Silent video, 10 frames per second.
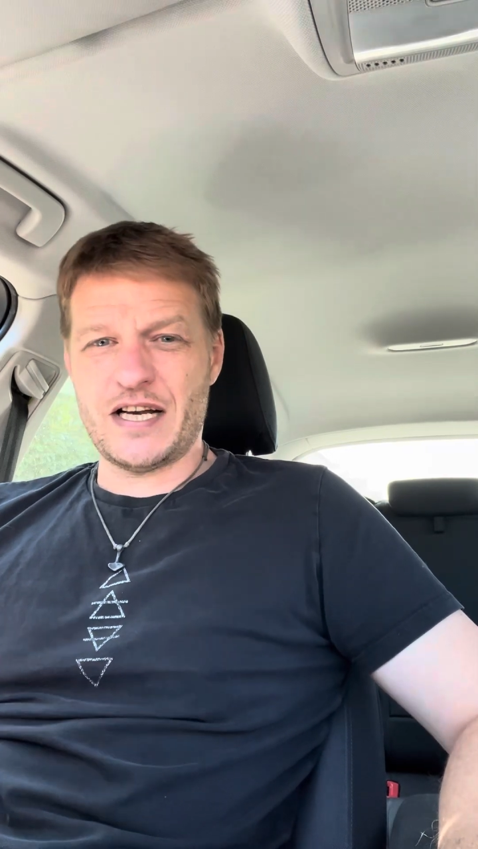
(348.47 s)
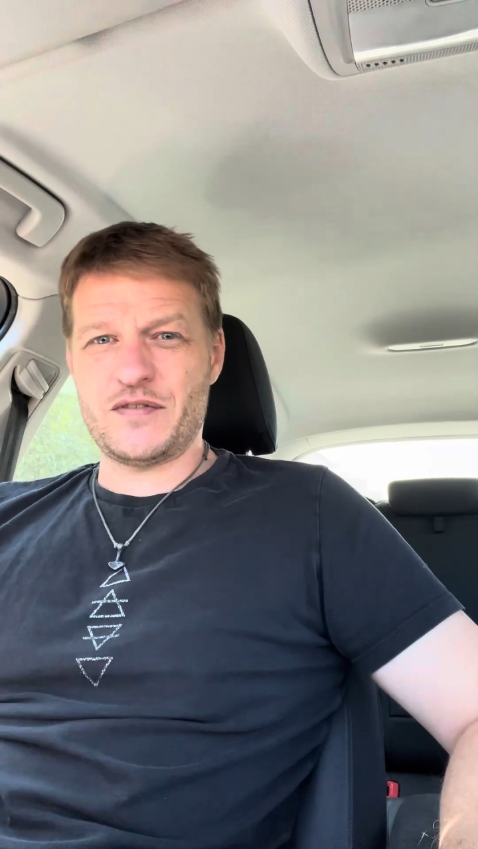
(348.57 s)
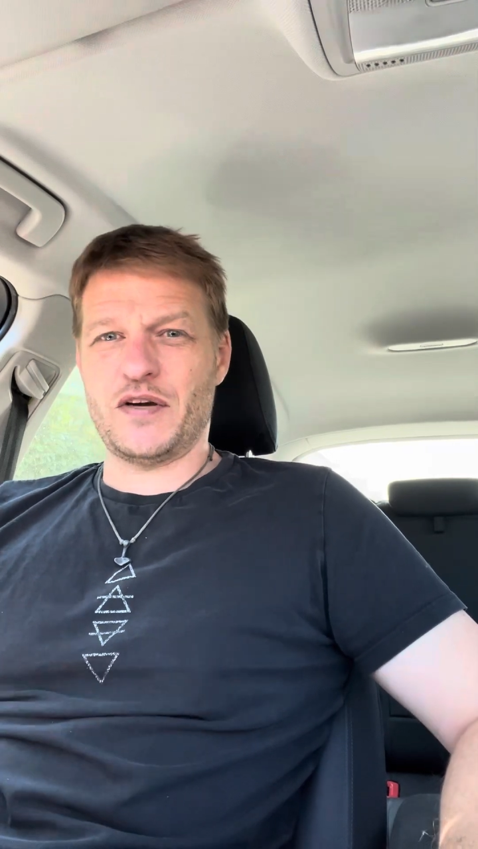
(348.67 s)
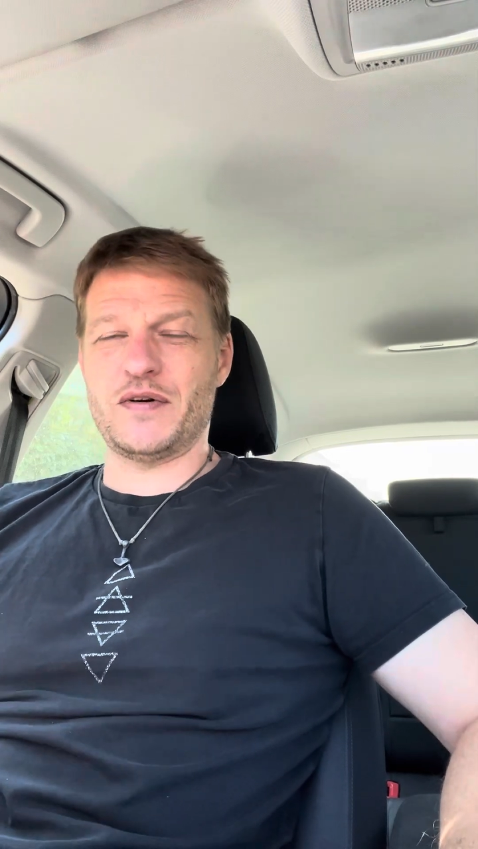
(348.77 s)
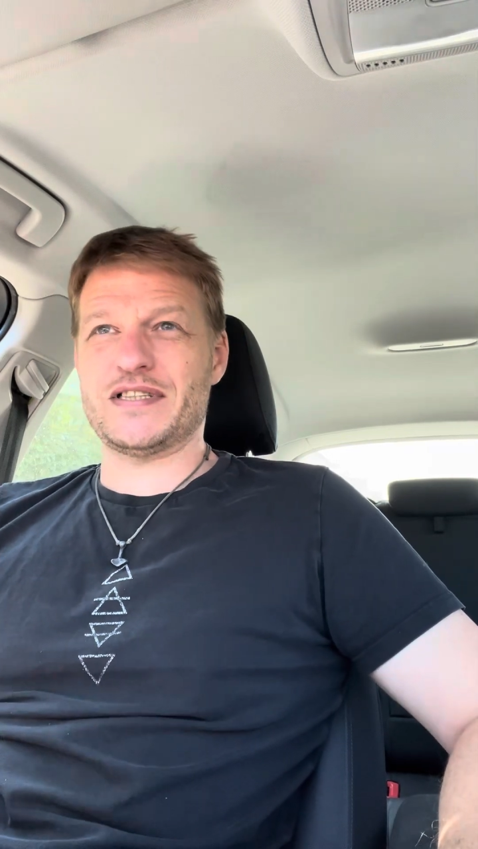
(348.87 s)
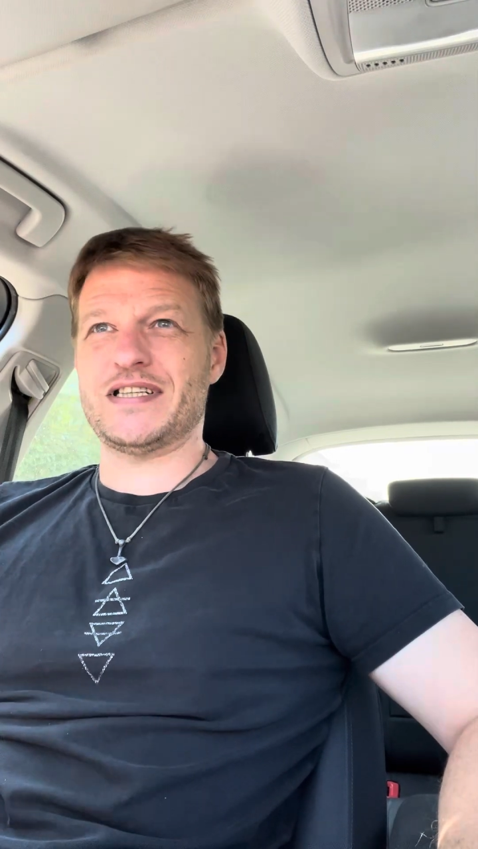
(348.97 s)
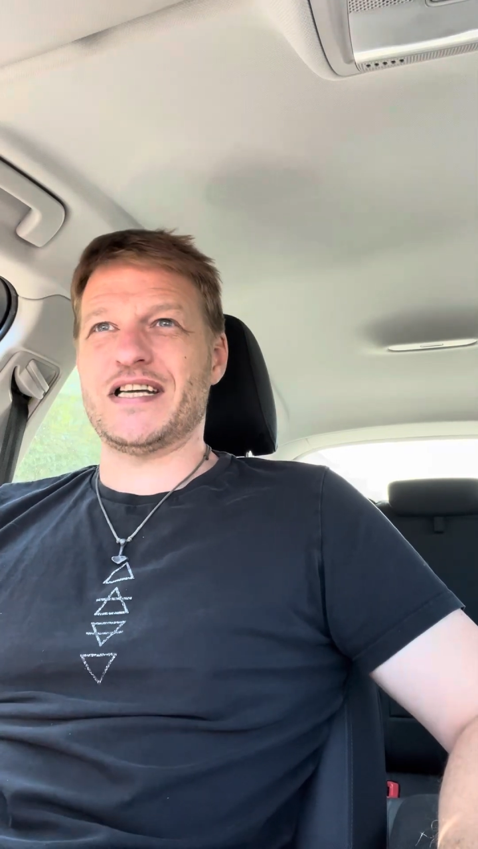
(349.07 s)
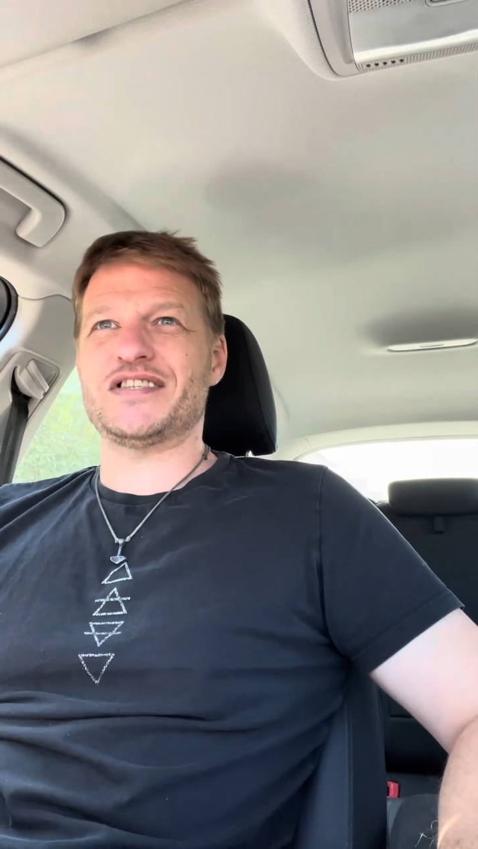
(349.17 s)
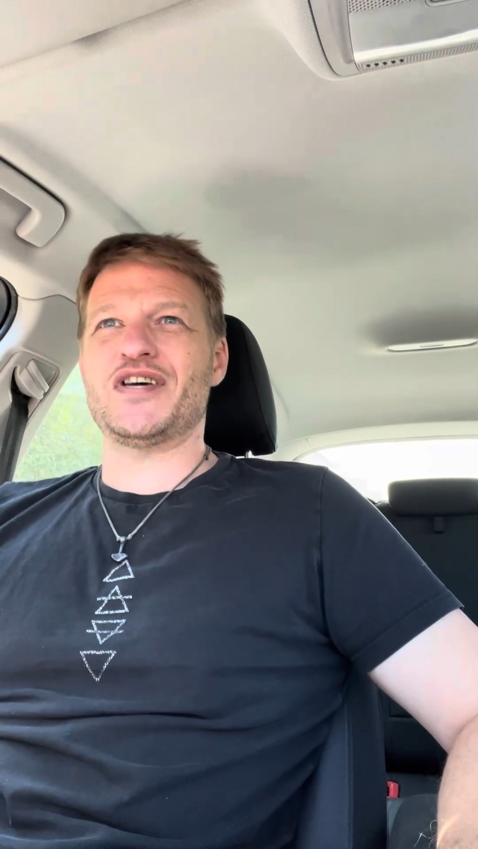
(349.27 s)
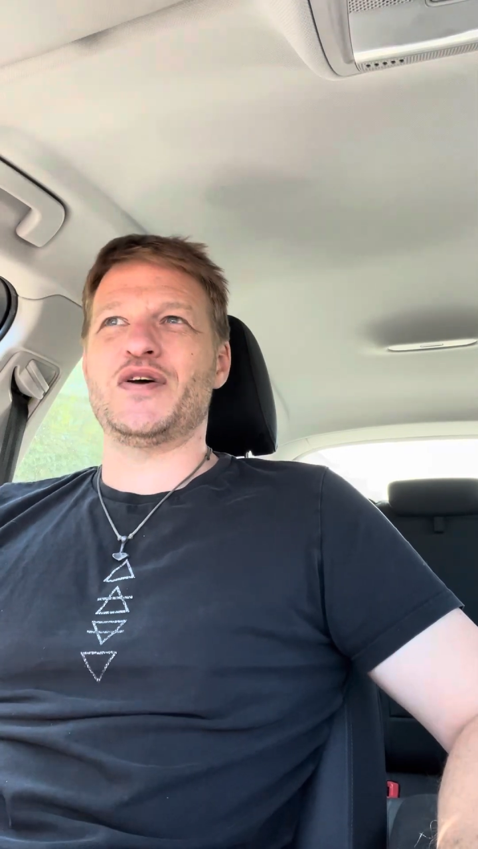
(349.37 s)
have noticed
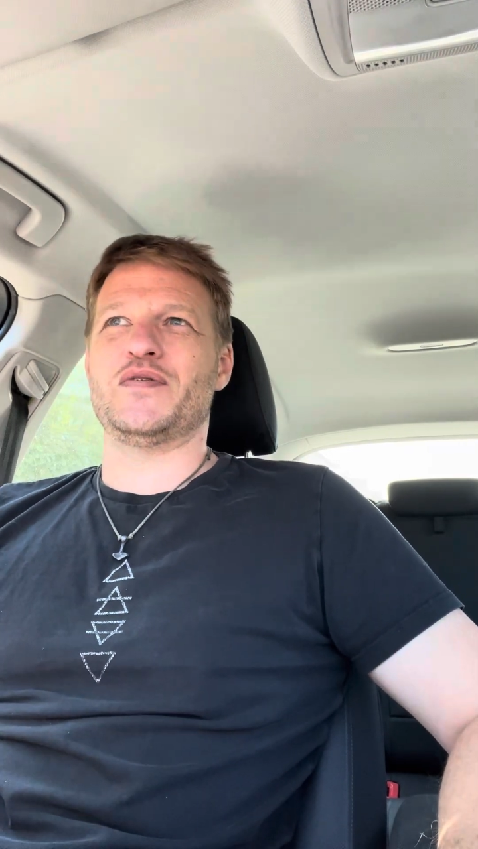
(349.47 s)
it too.